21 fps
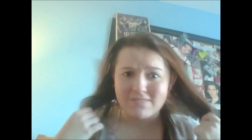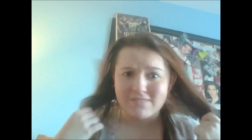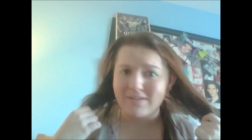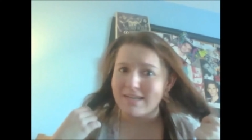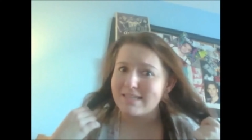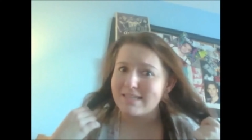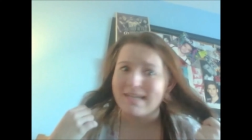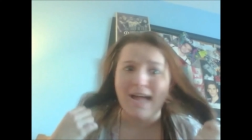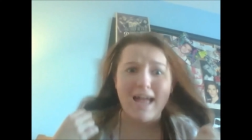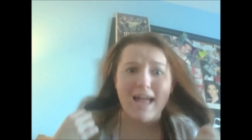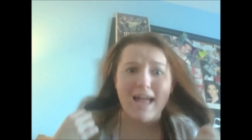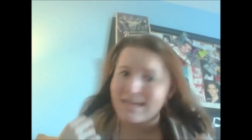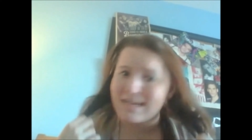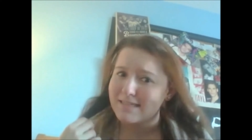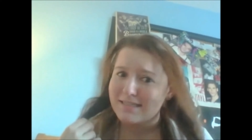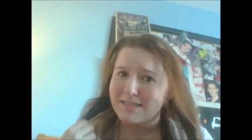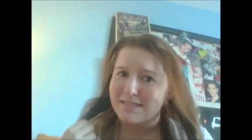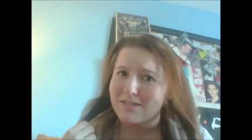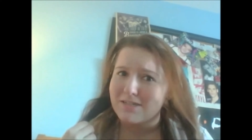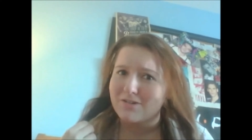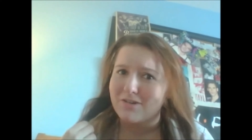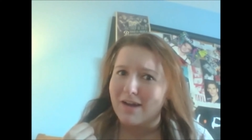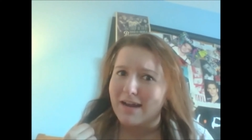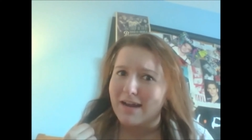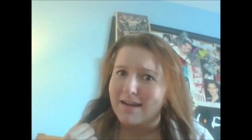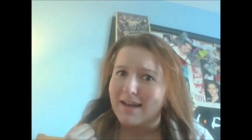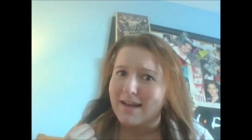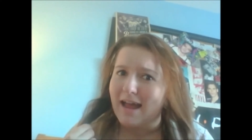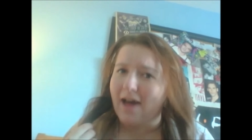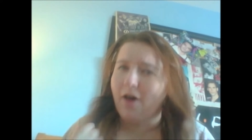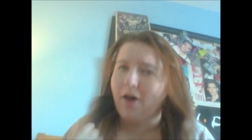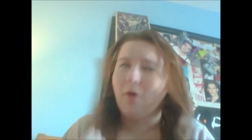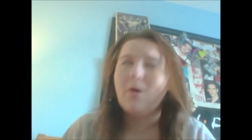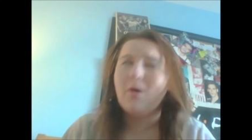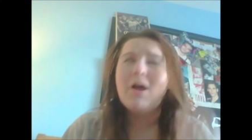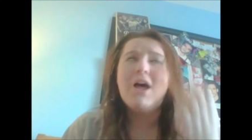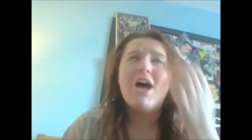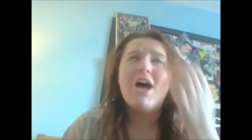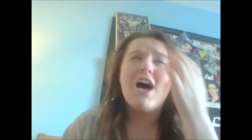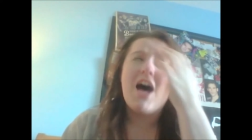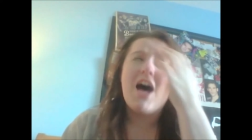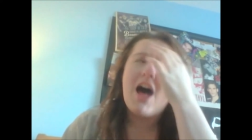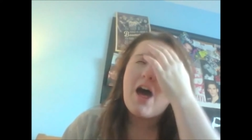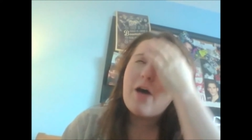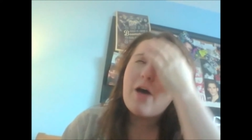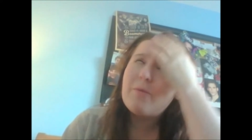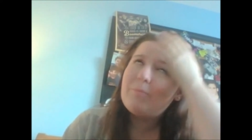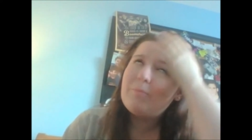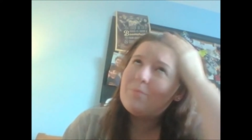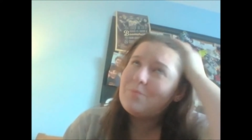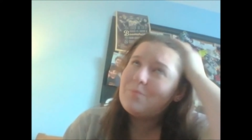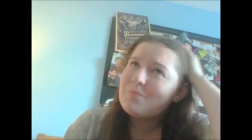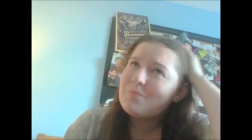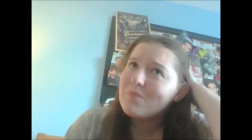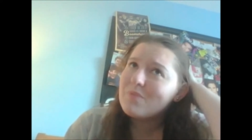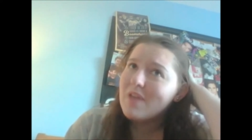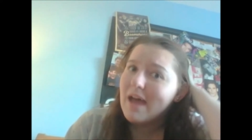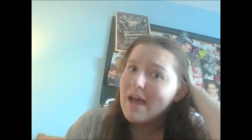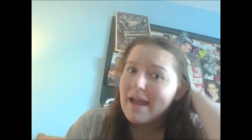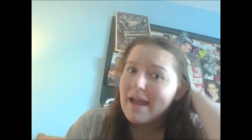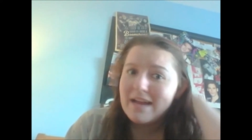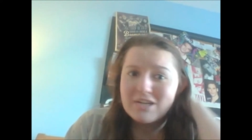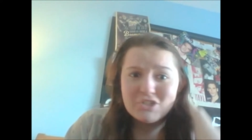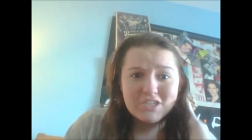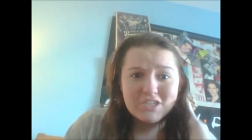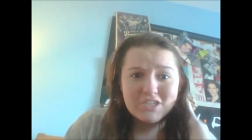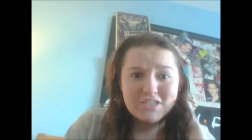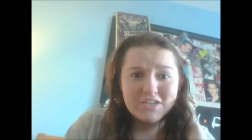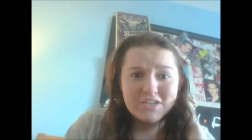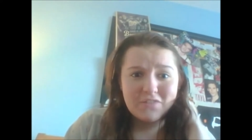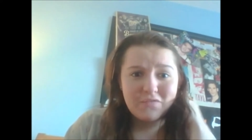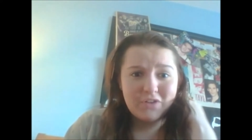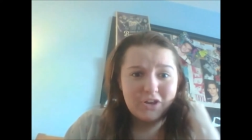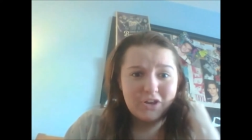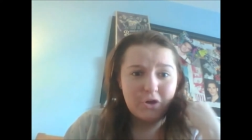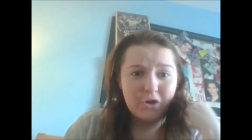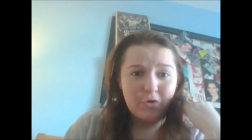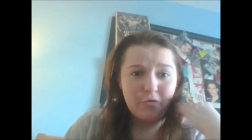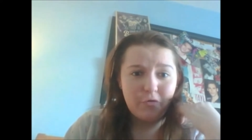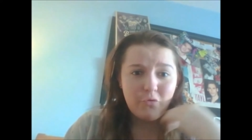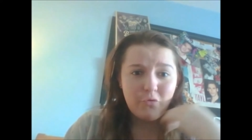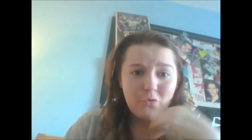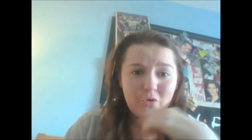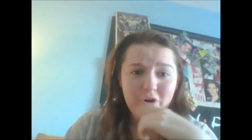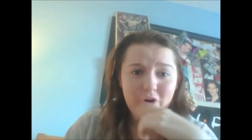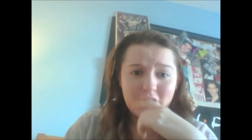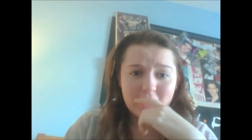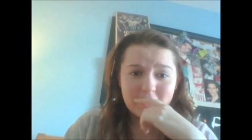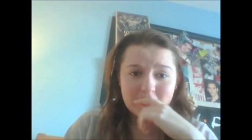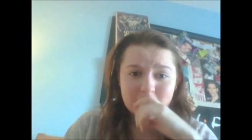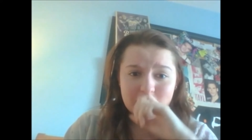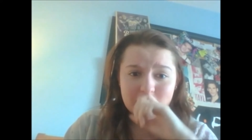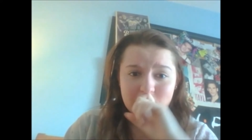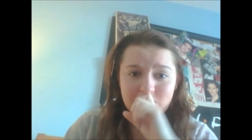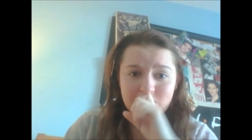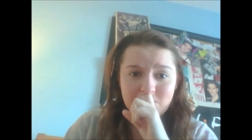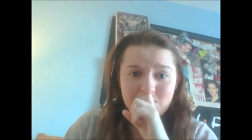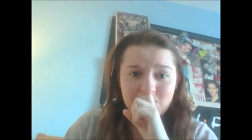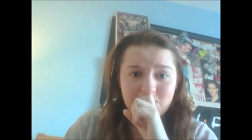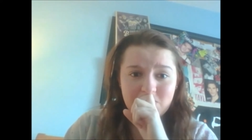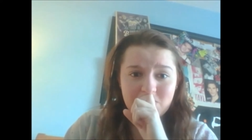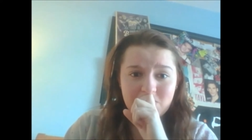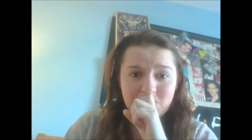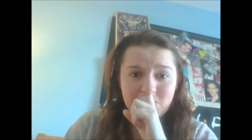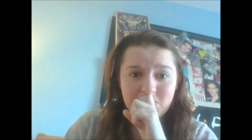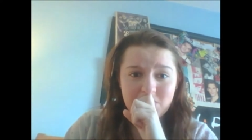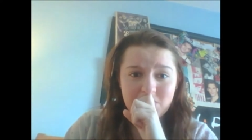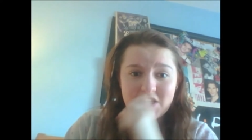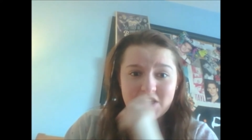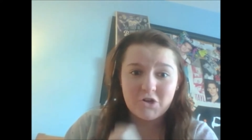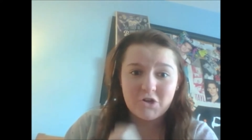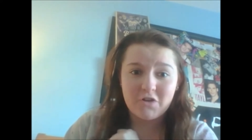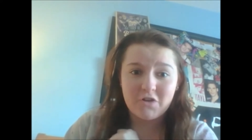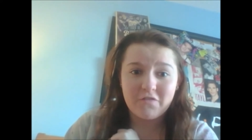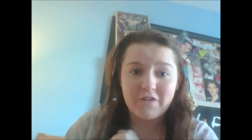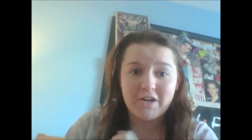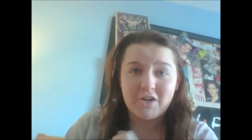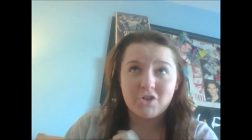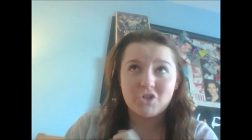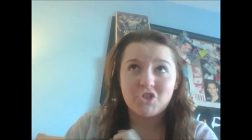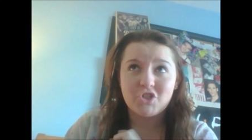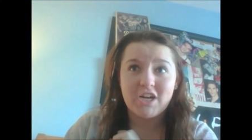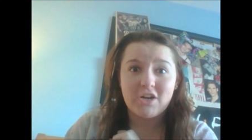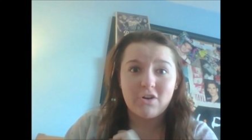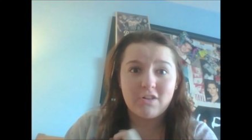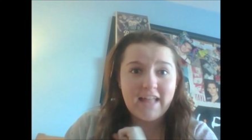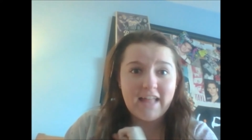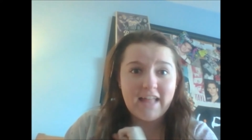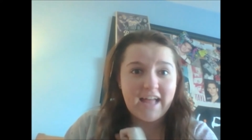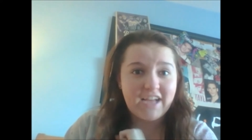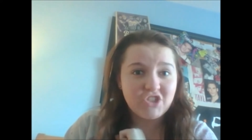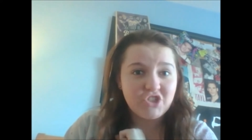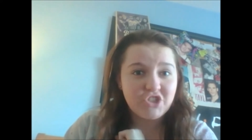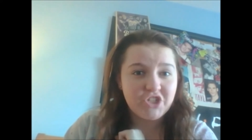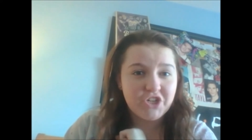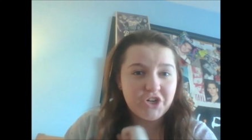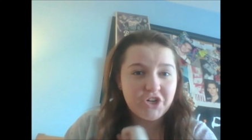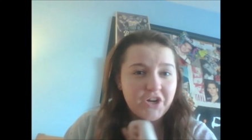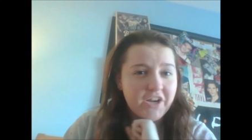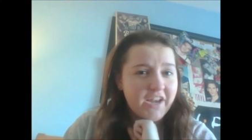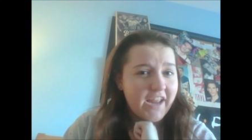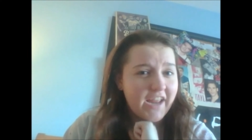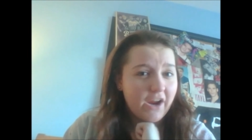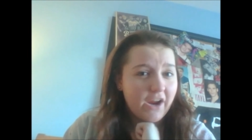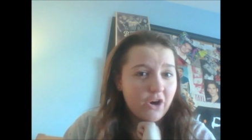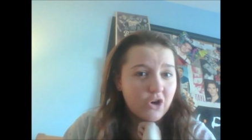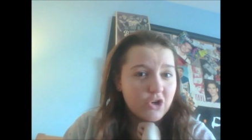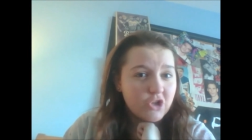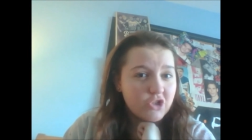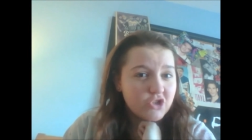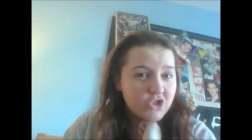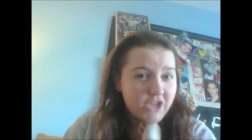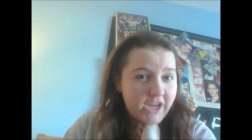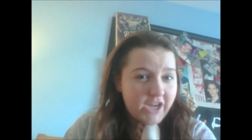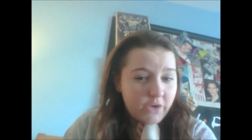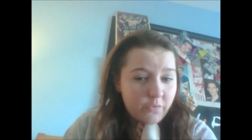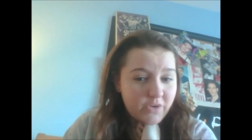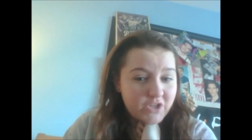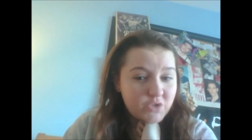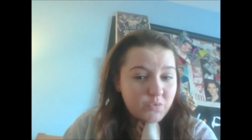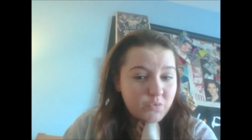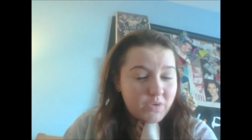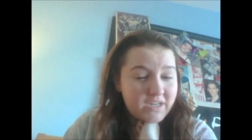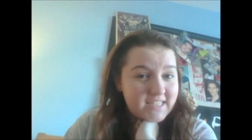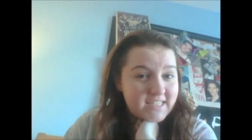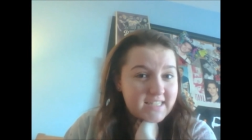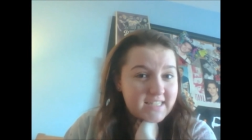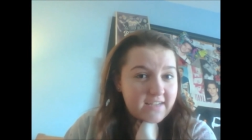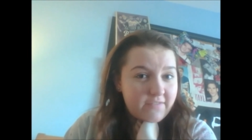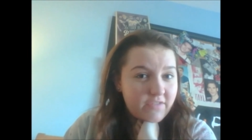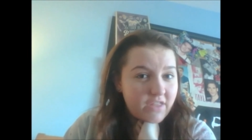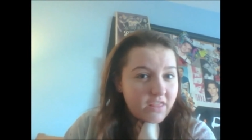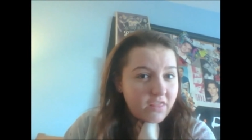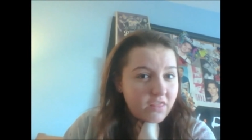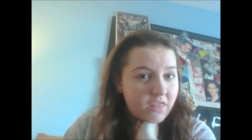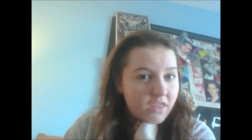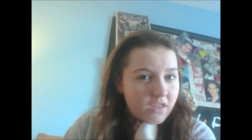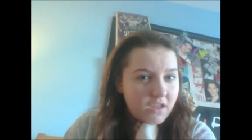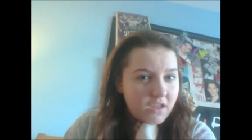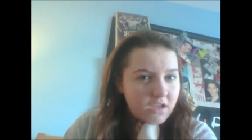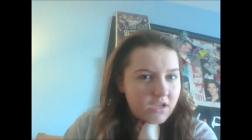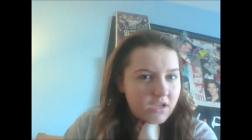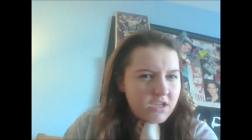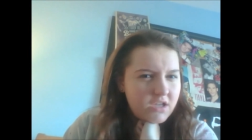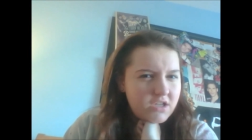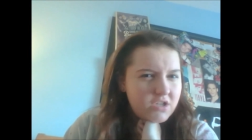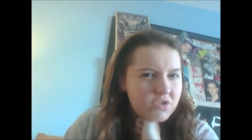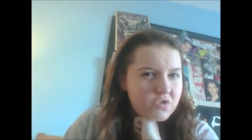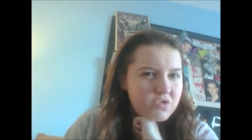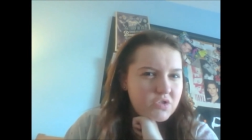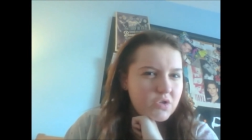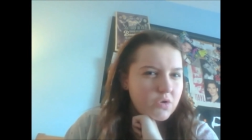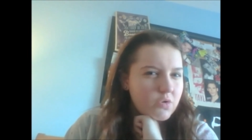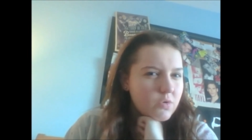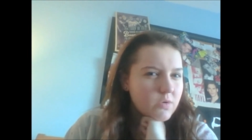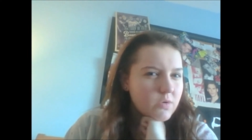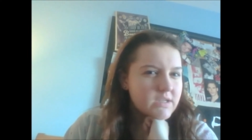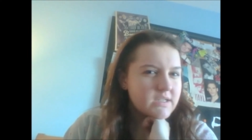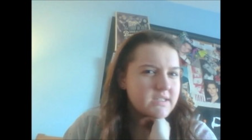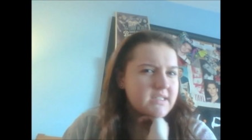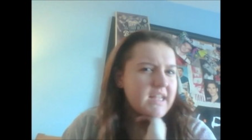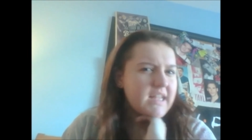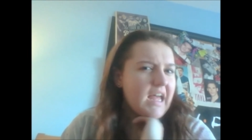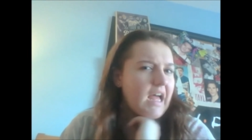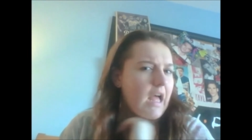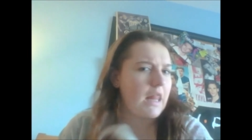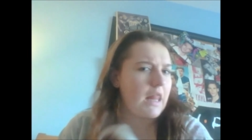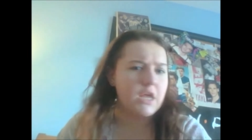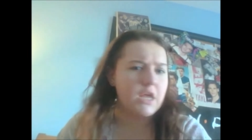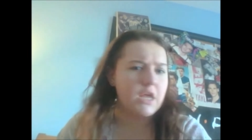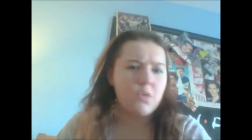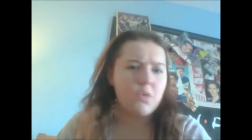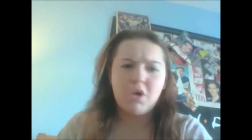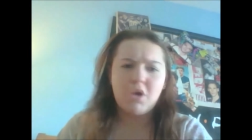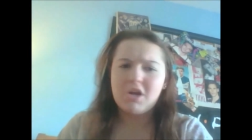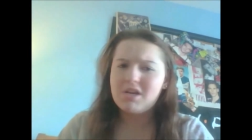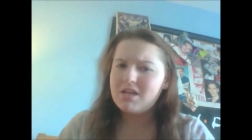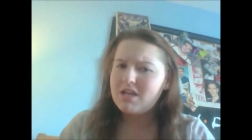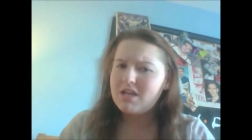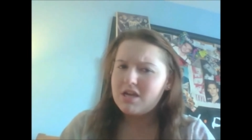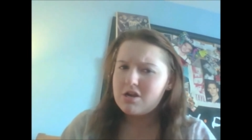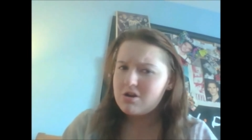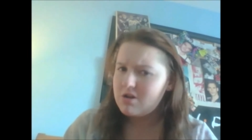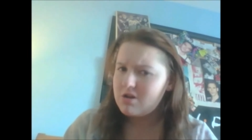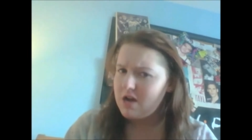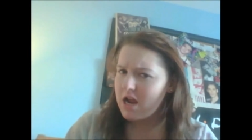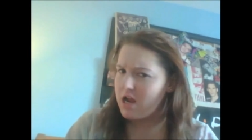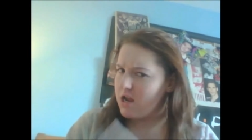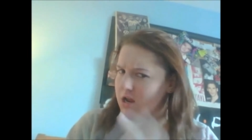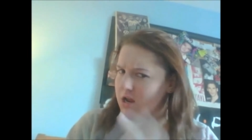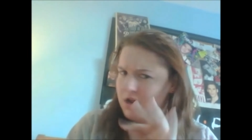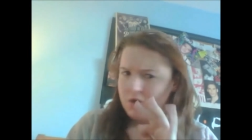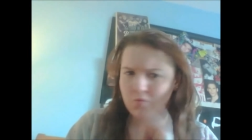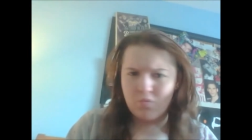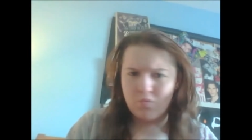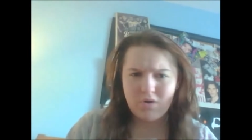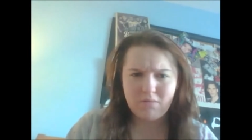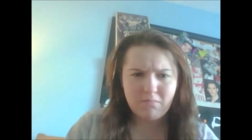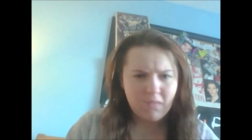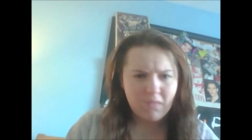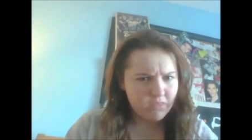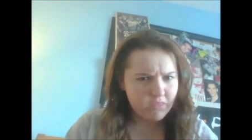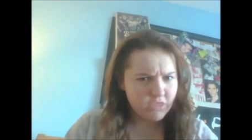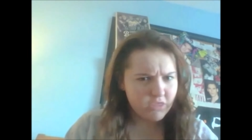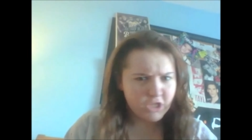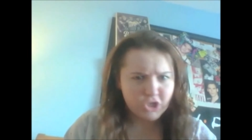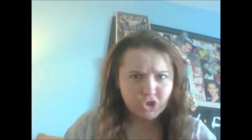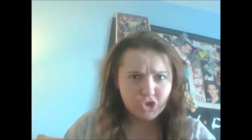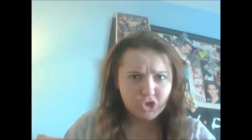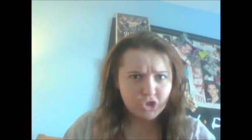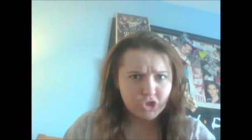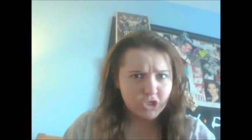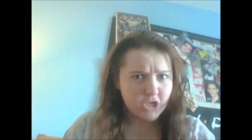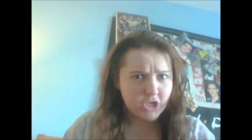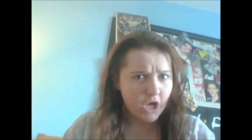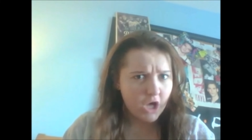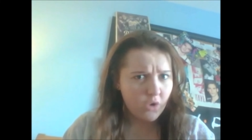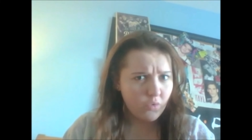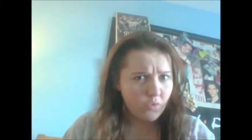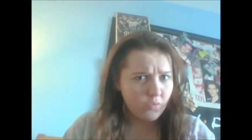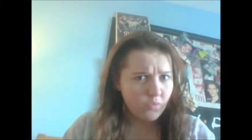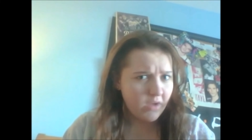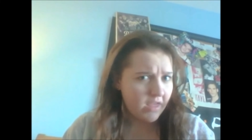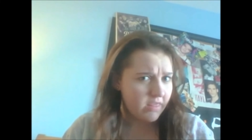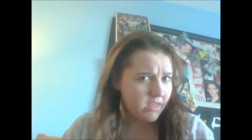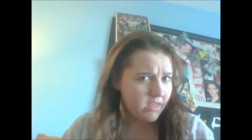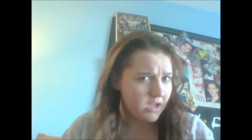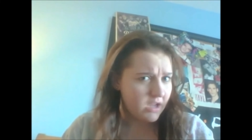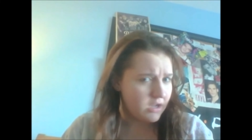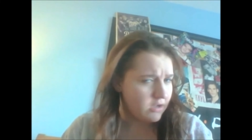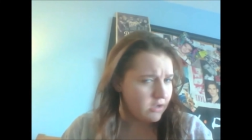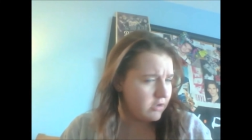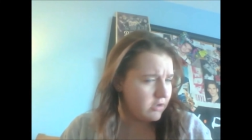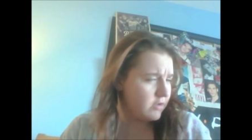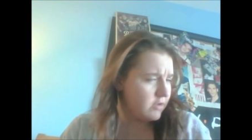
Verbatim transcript: fantastic right now, um, I actually did a video for the Nerdfighter channel last year. It aired on January 27th. So exactly one year and one month-ish ago, I think.